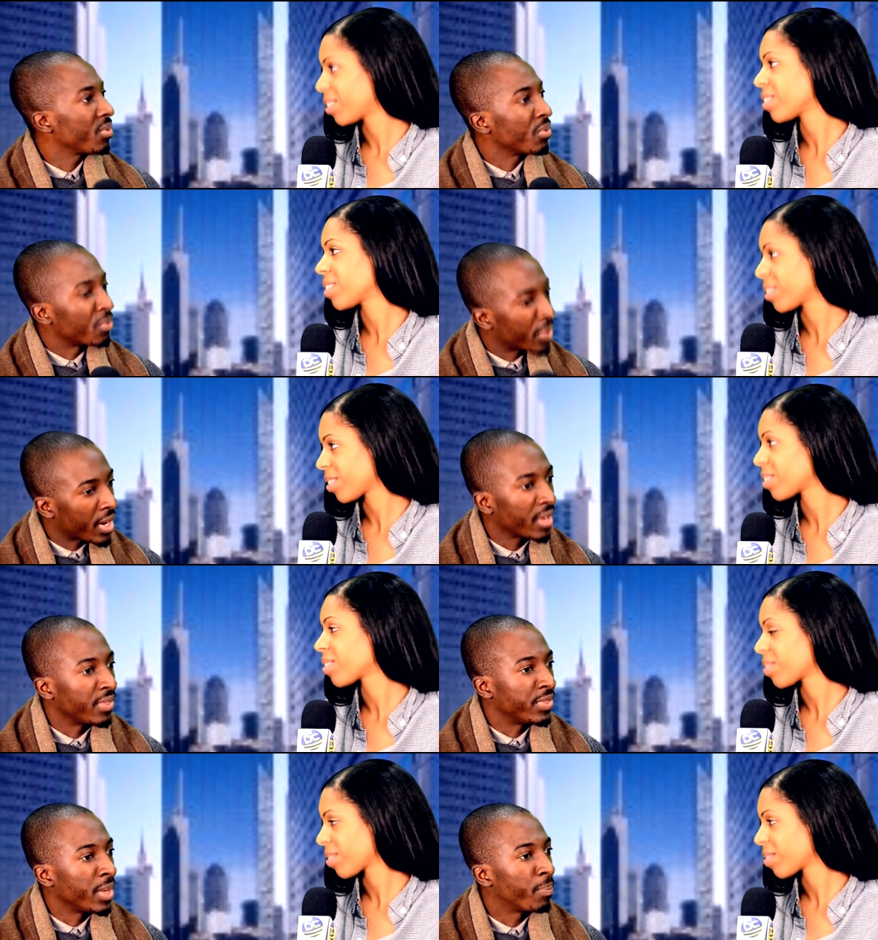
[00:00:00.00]

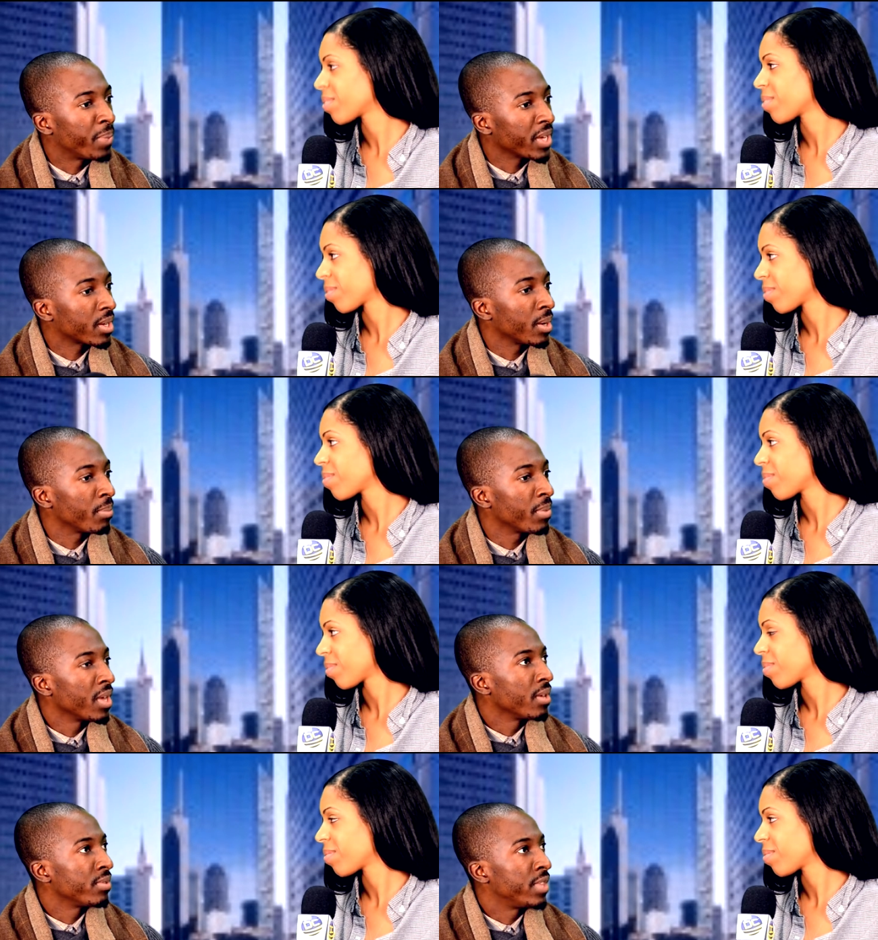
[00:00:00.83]
Speaker 1: Right, they pick up
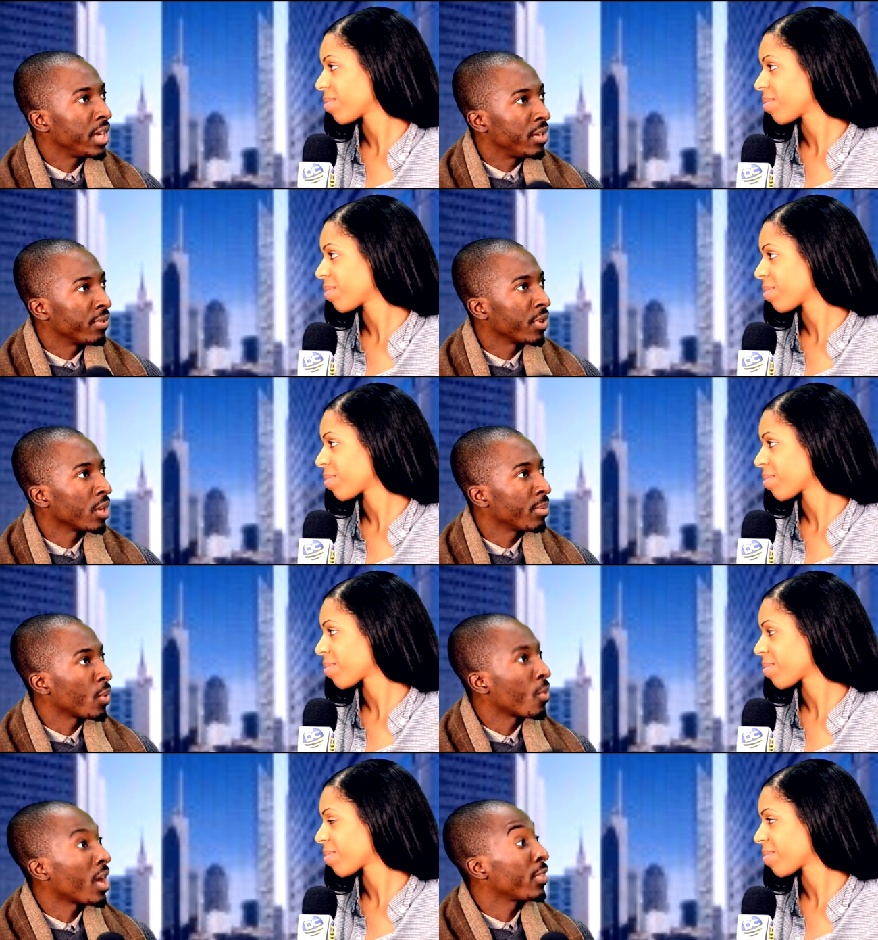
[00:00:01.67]
their
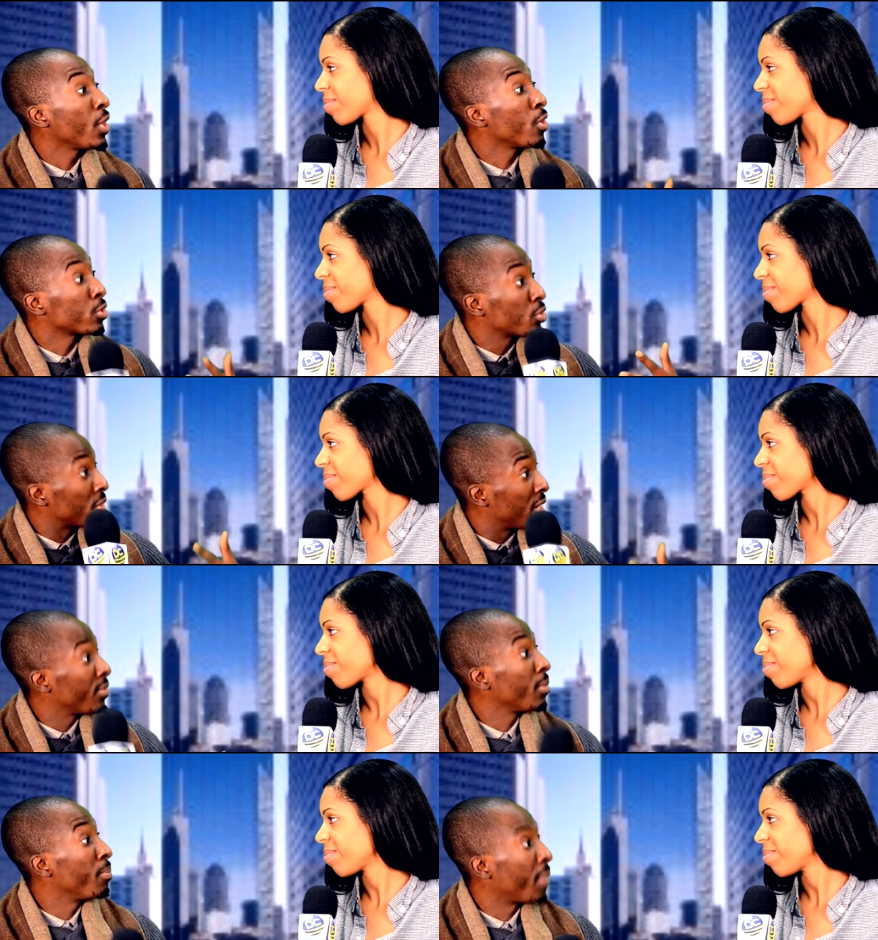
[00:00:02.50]
development while they're also
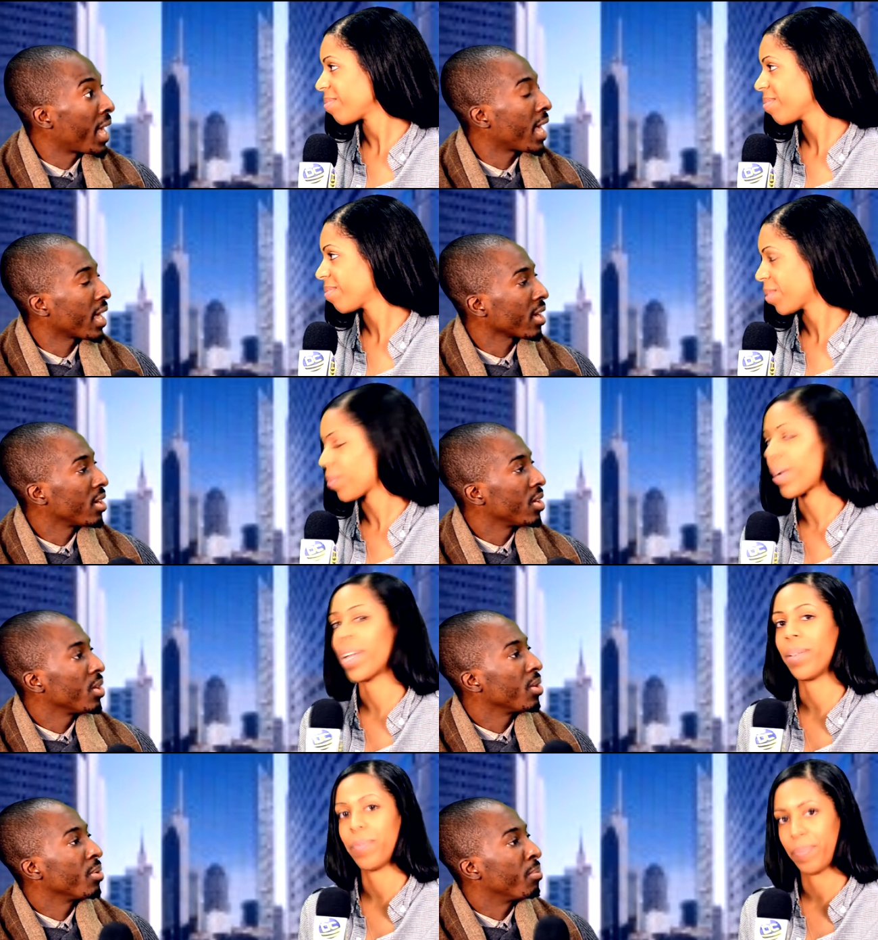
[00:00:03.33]
giving back
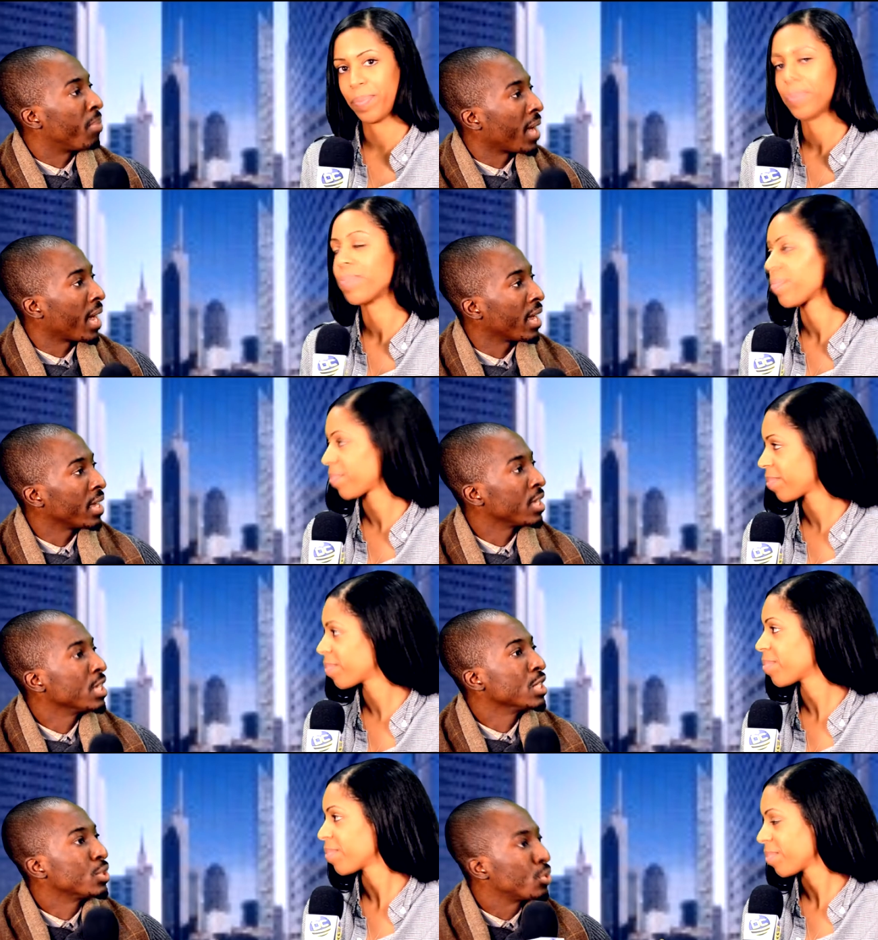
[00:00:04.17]

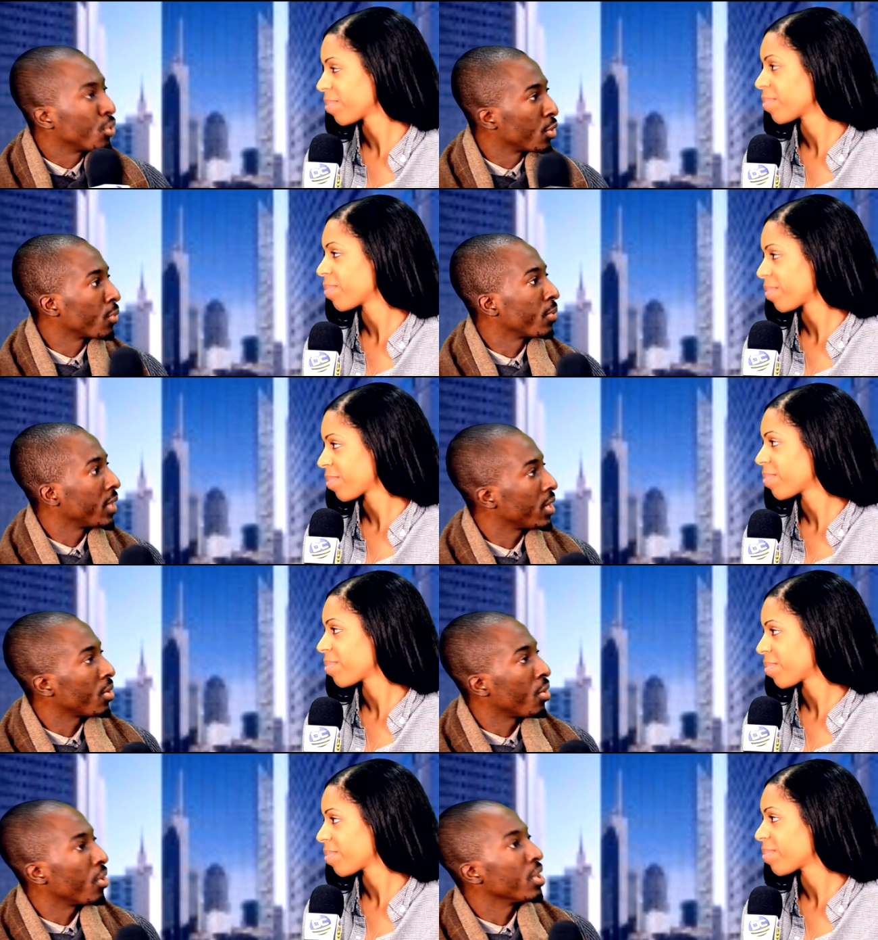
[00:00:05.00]
by
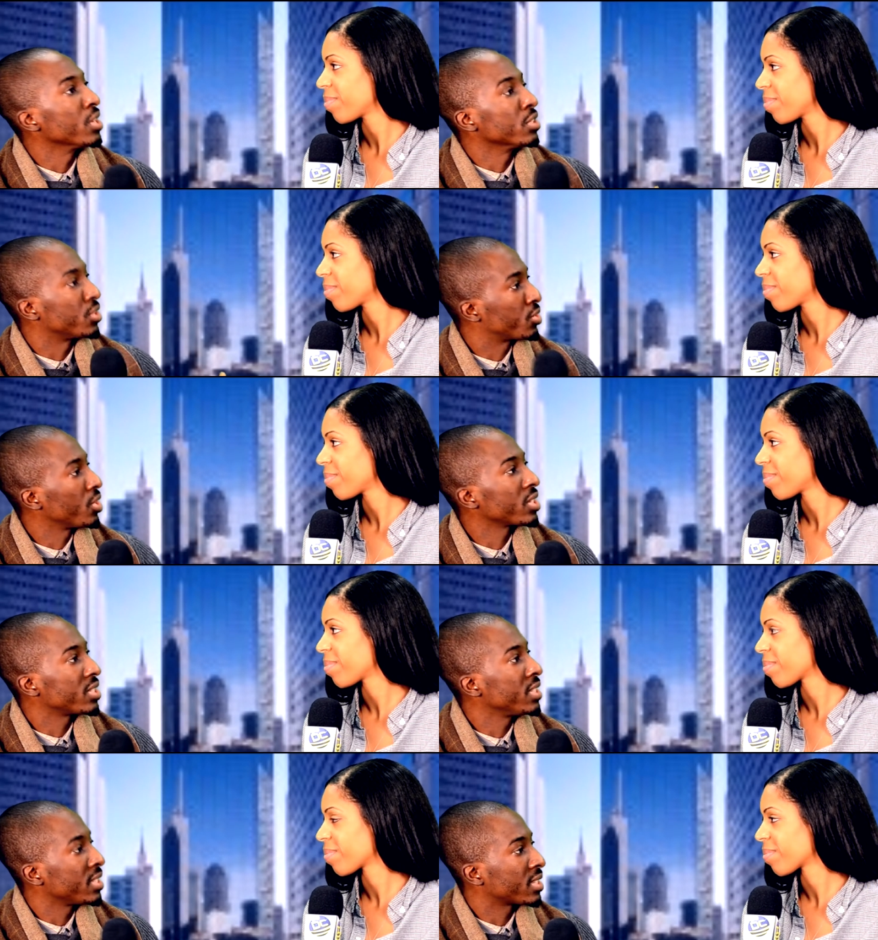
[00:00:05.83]
tutoring or
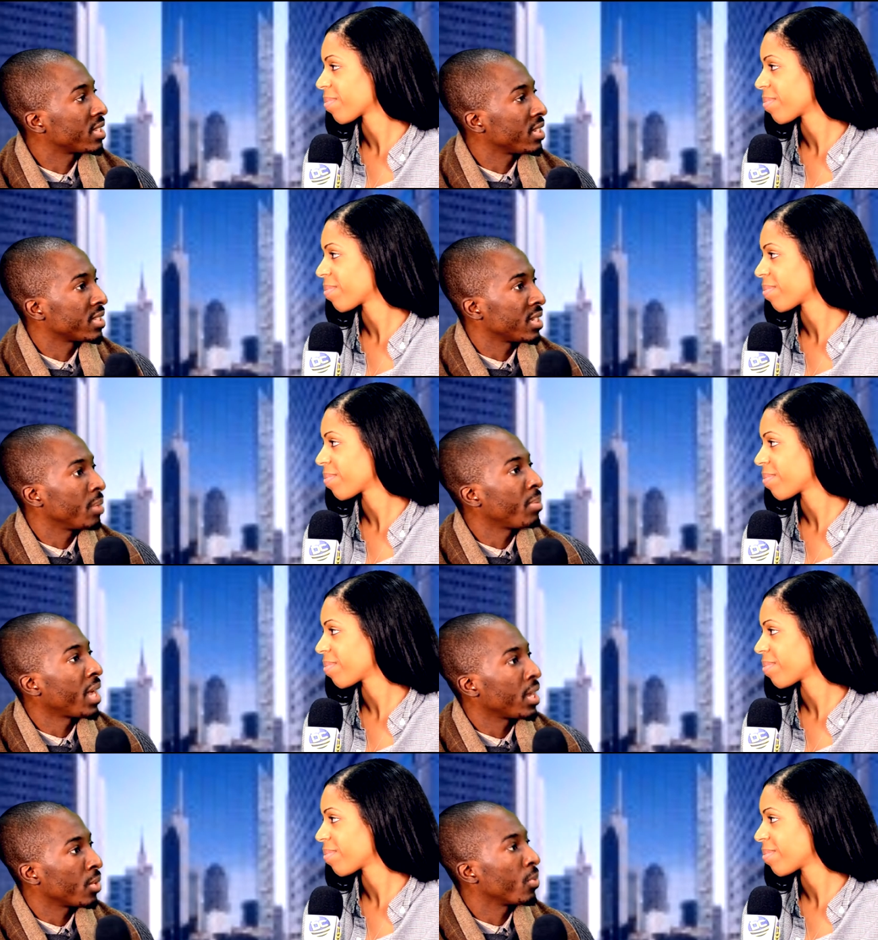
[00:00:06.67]
instructing these kids in a
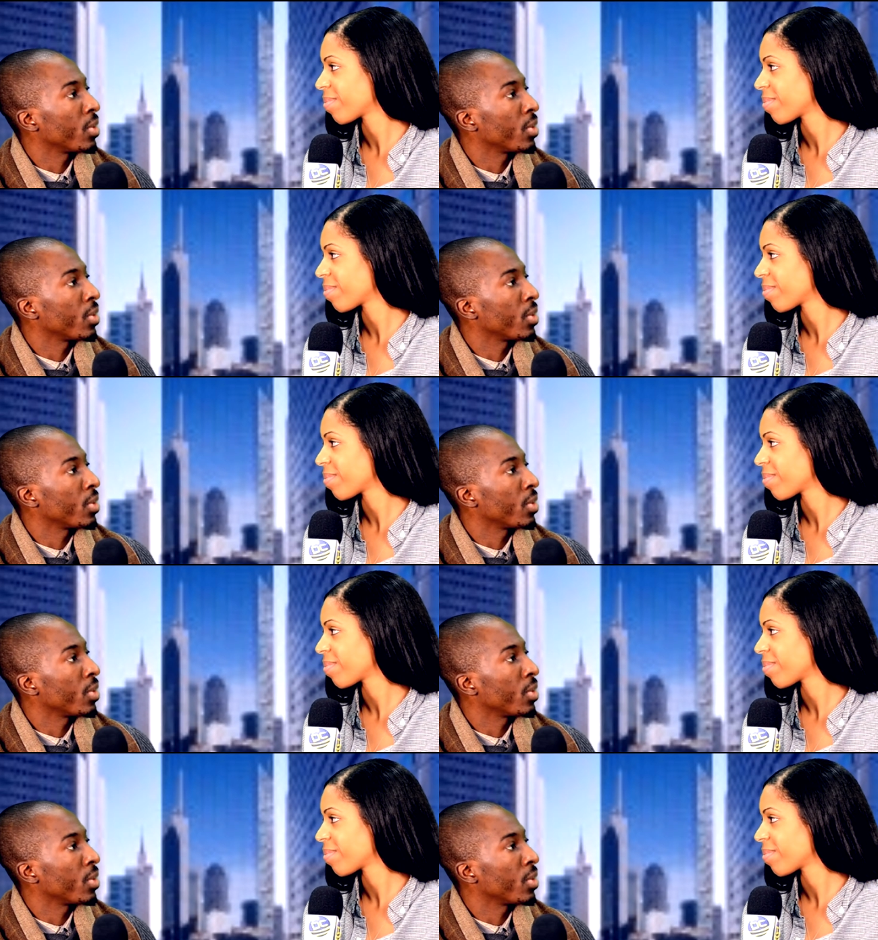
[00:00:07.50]
manner